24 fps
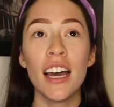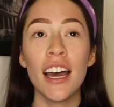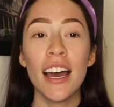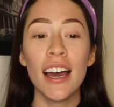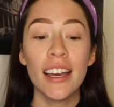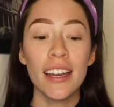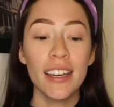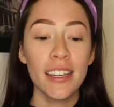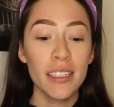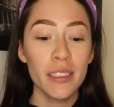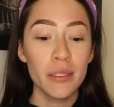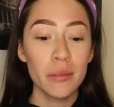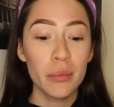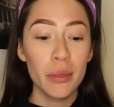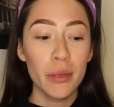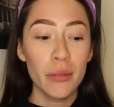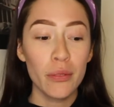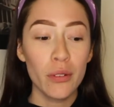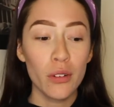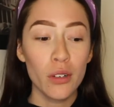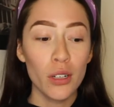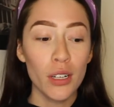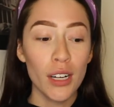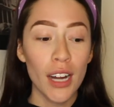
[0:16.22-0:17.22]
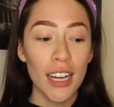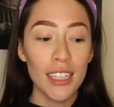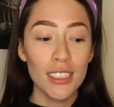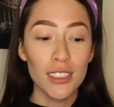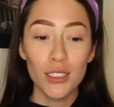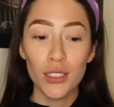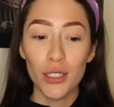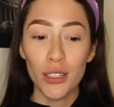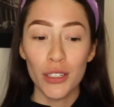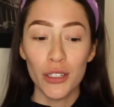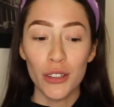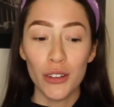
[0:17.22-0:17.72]
And before I
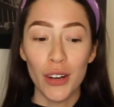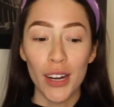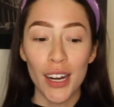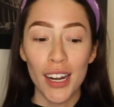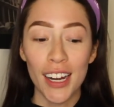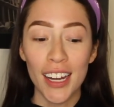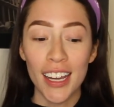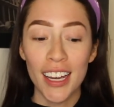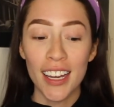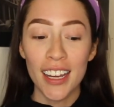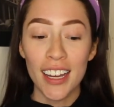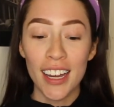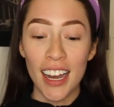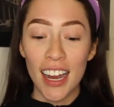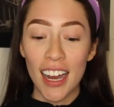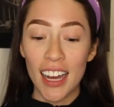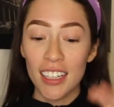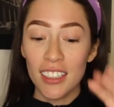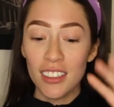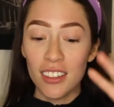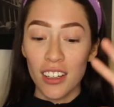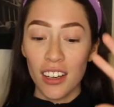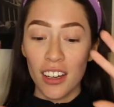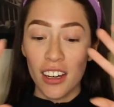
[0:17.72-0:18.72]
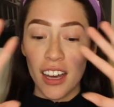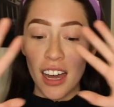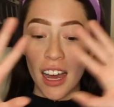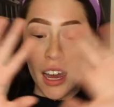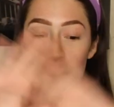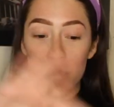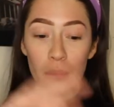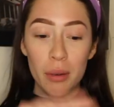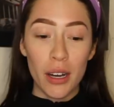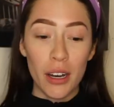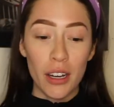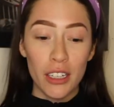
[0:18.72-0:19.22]
start crying, I thought
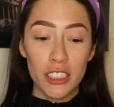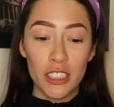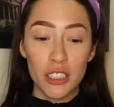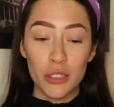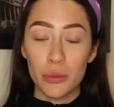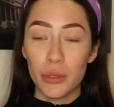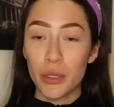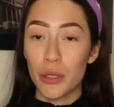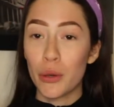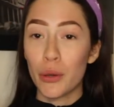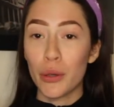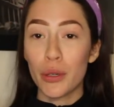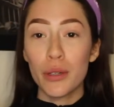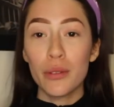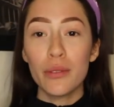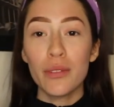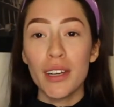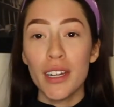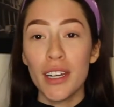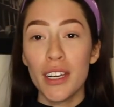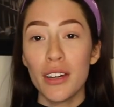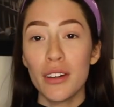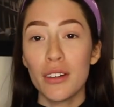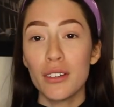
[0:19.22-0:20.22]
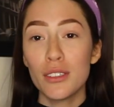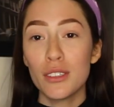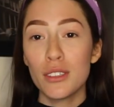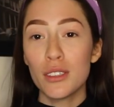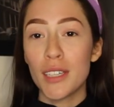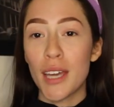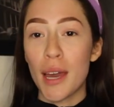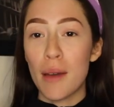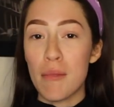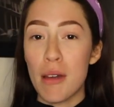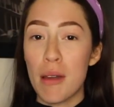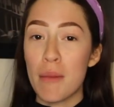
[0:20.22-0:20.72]
how about I just record a video to
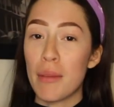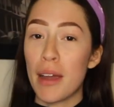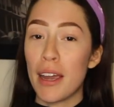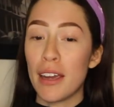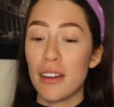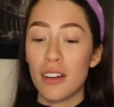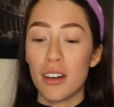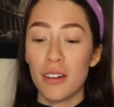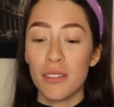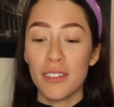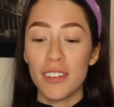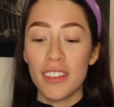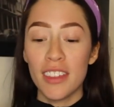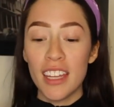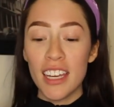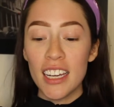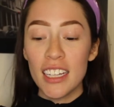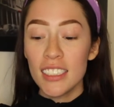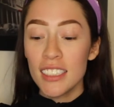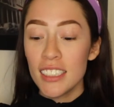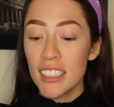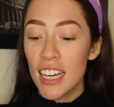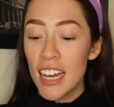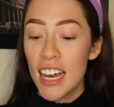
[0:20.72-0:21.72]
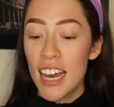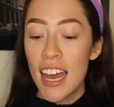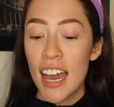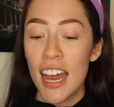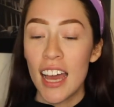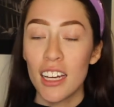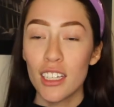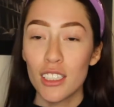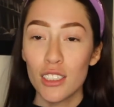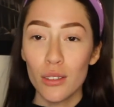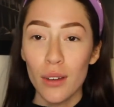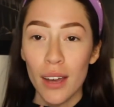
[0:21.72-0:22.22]
get my mind off of things.
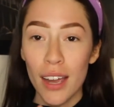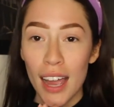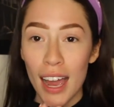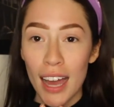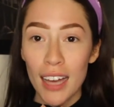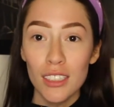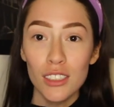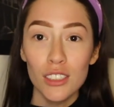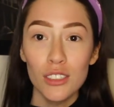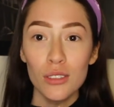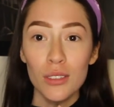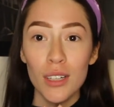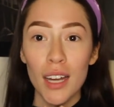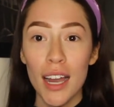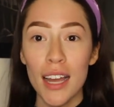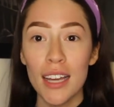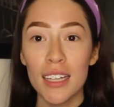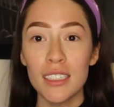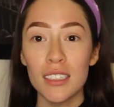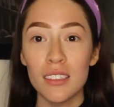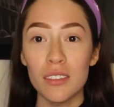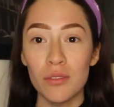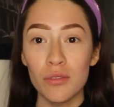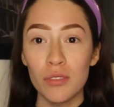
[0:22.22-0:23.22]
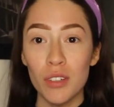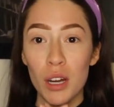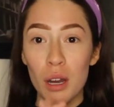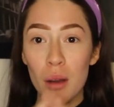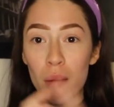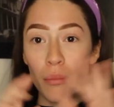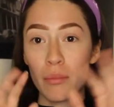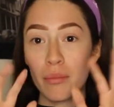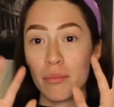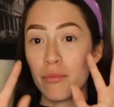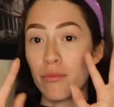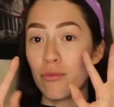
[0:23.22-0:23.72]
So I asked you guys
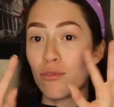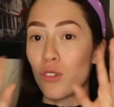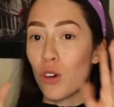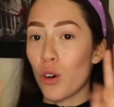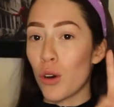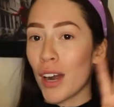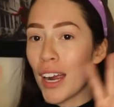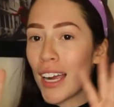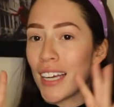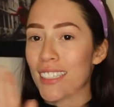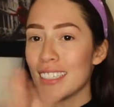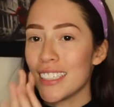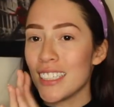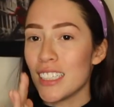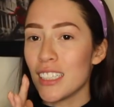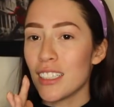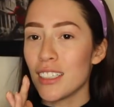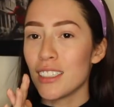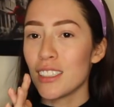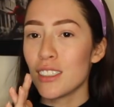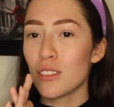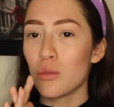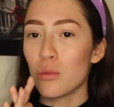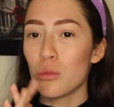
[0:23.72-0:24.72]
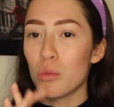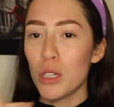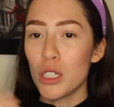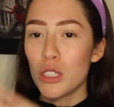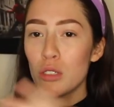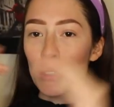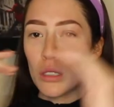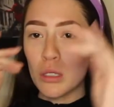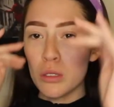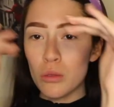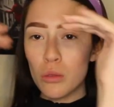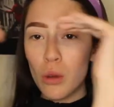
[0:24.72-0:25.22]
from four ideas,
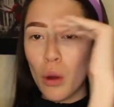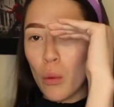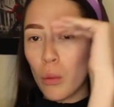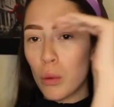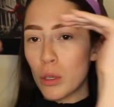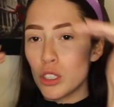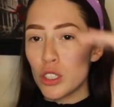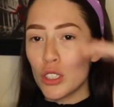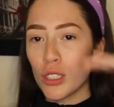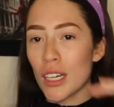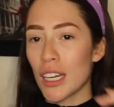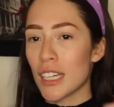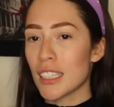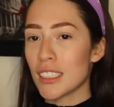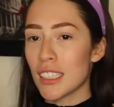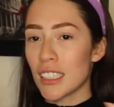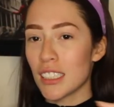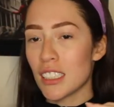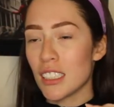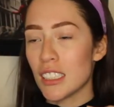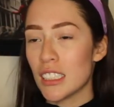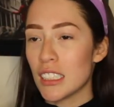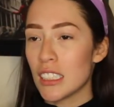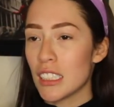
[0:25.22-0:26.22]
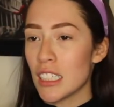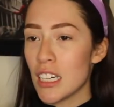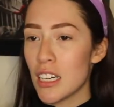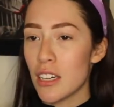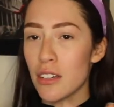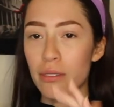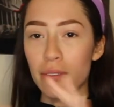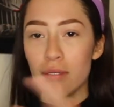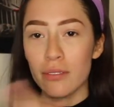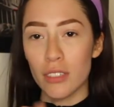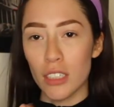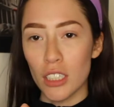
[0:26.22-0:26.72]
which one would you guys like to
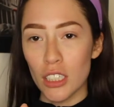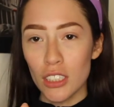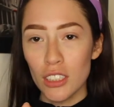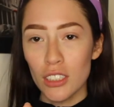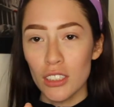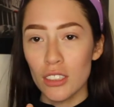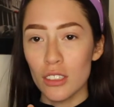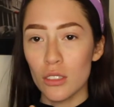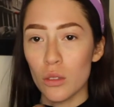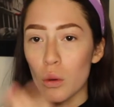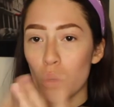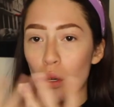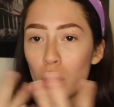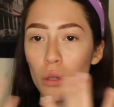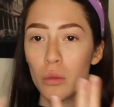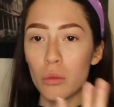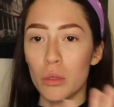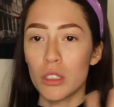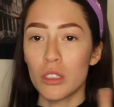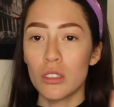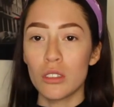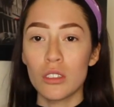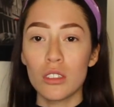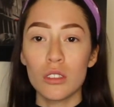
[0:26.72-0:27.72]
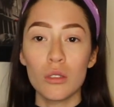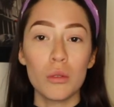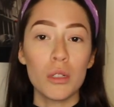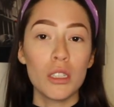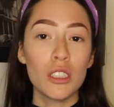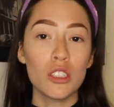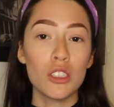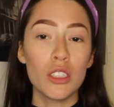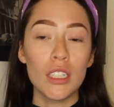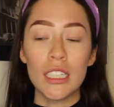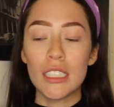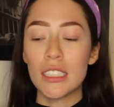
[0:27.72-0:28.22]
see first, or which one's the
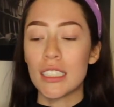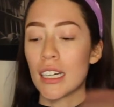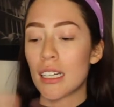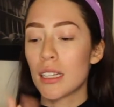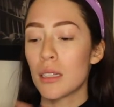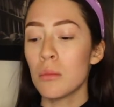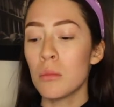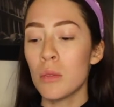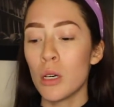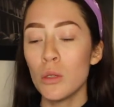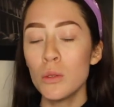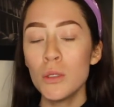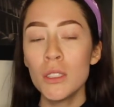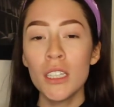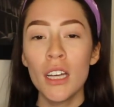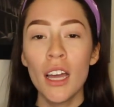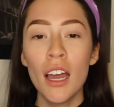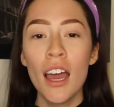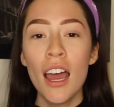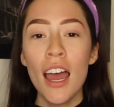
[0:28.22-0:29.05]
one you guys like the most.